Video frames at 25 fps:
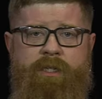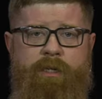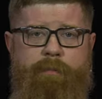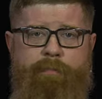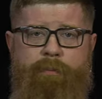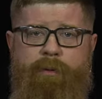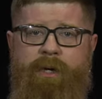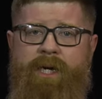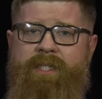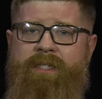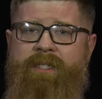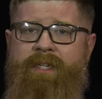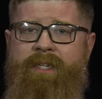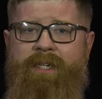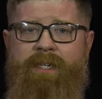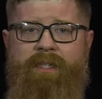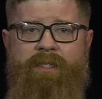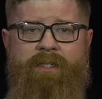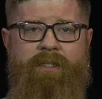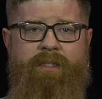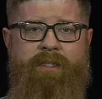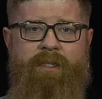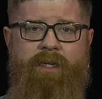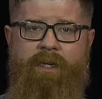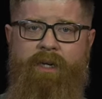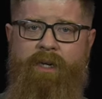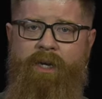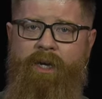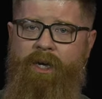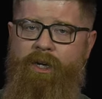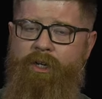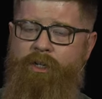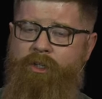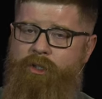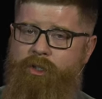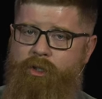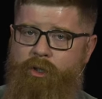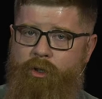to presidents
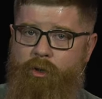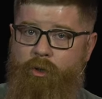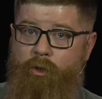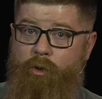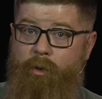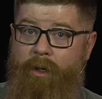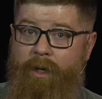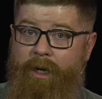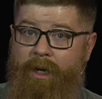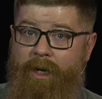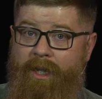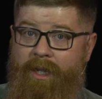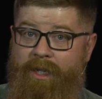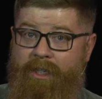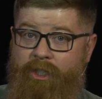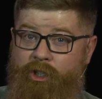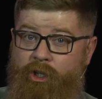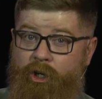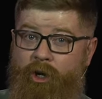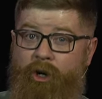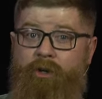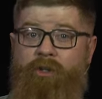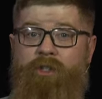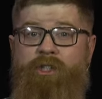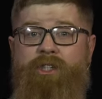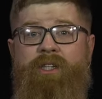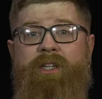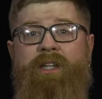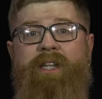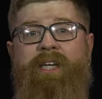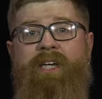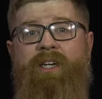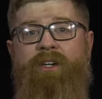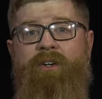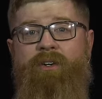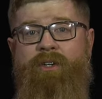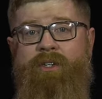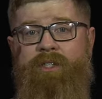to church
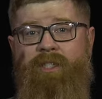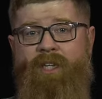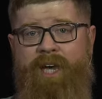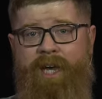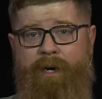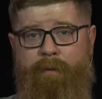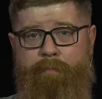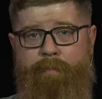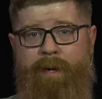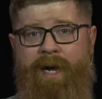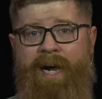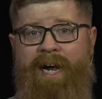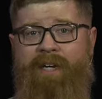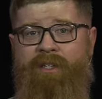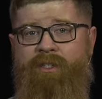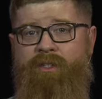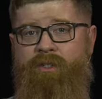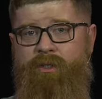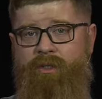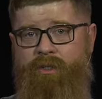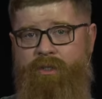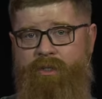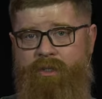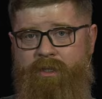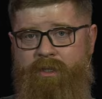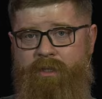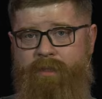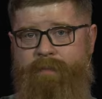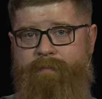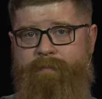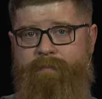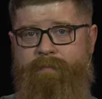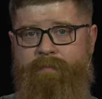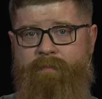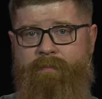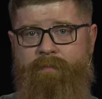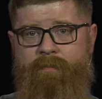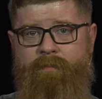leaders and pastors.
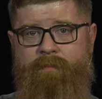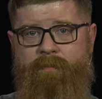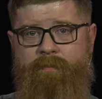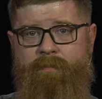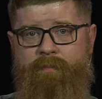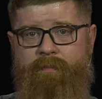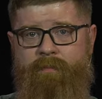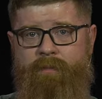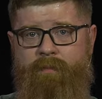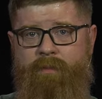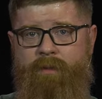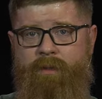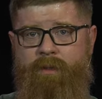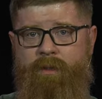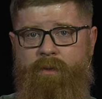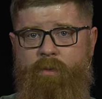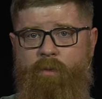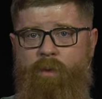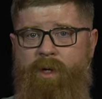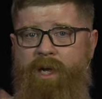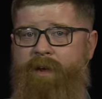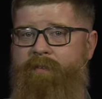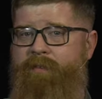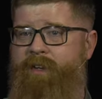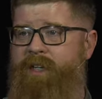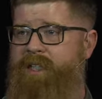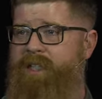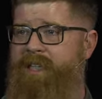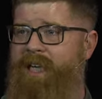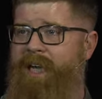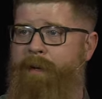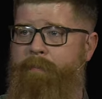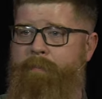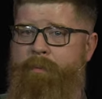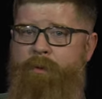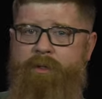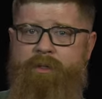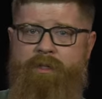We have
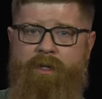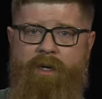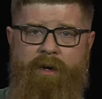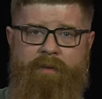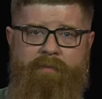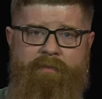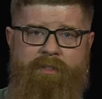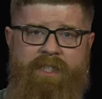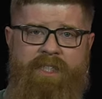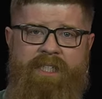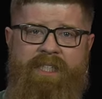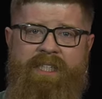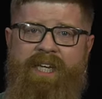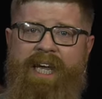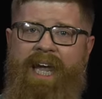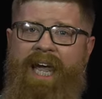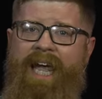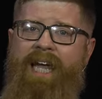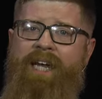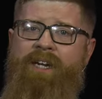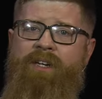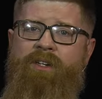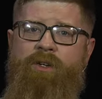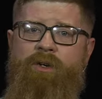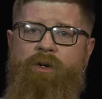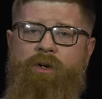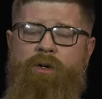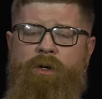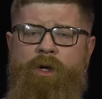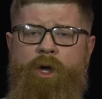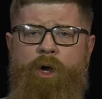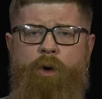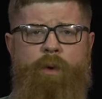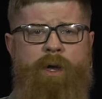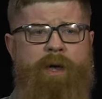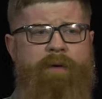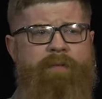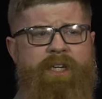examples of scandal.
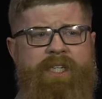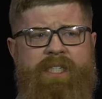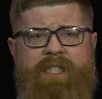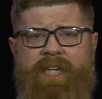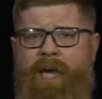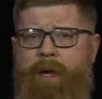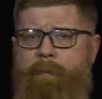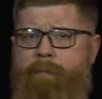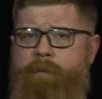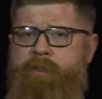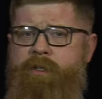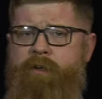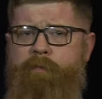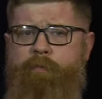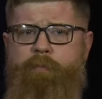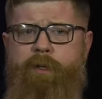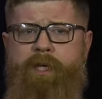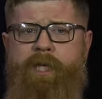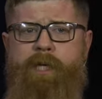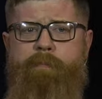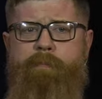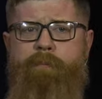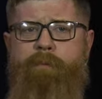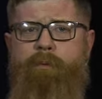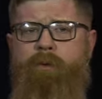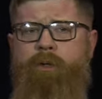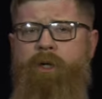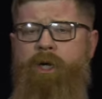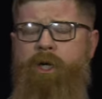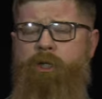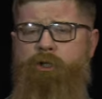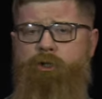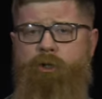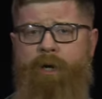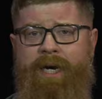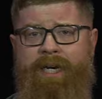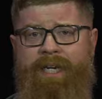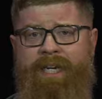We have examples of people
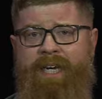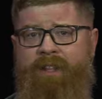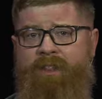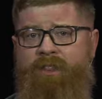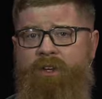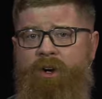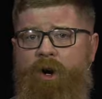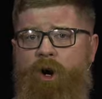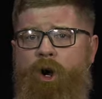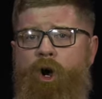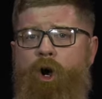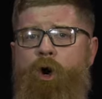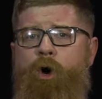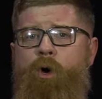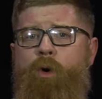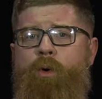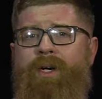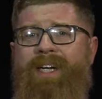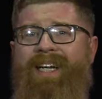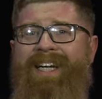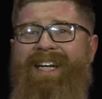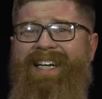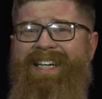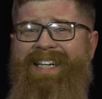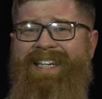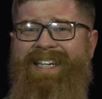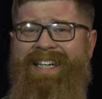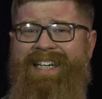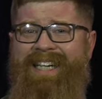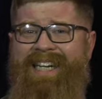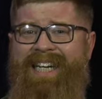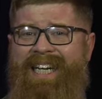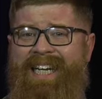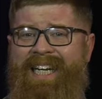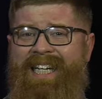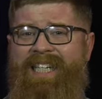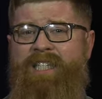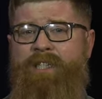trying to get their own
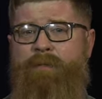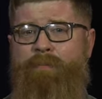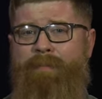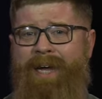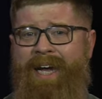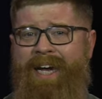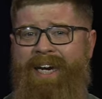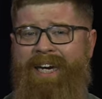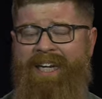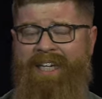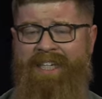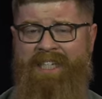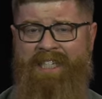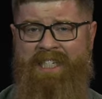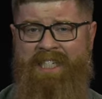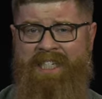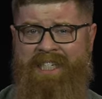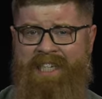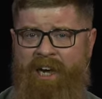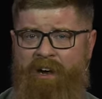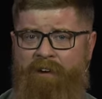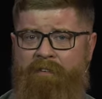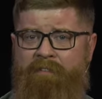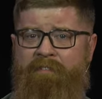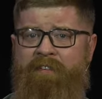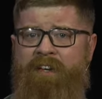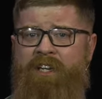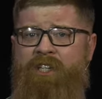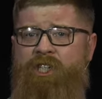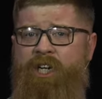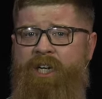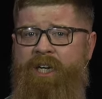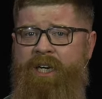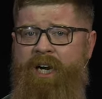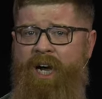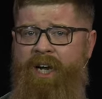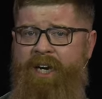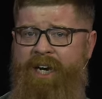needs met in selfish
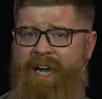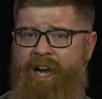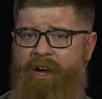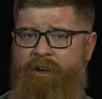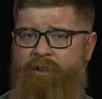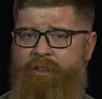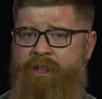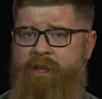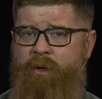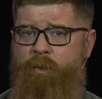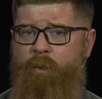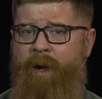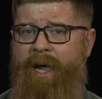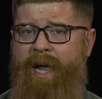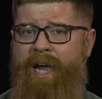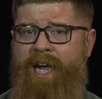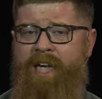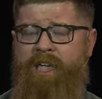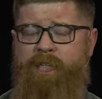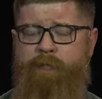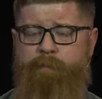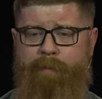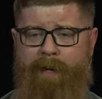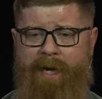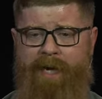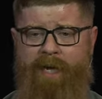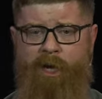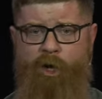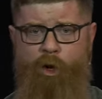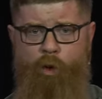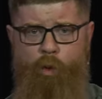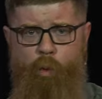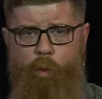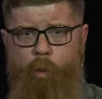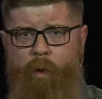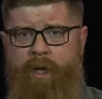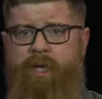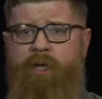and unhealthy ways by
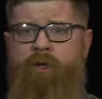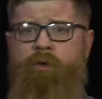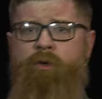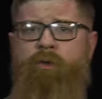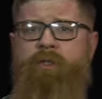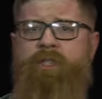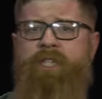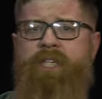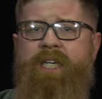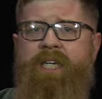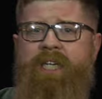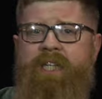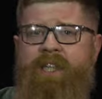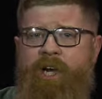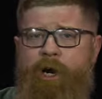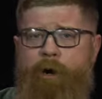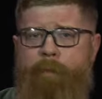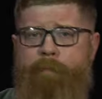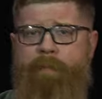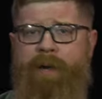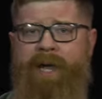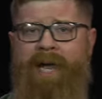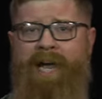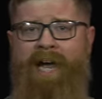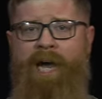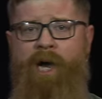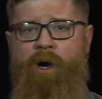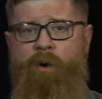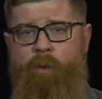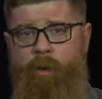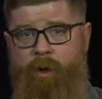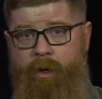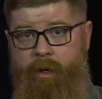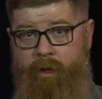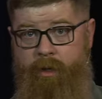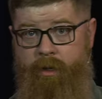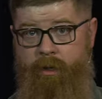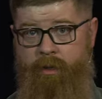wielding their
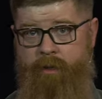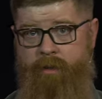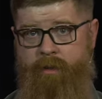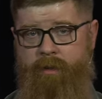power.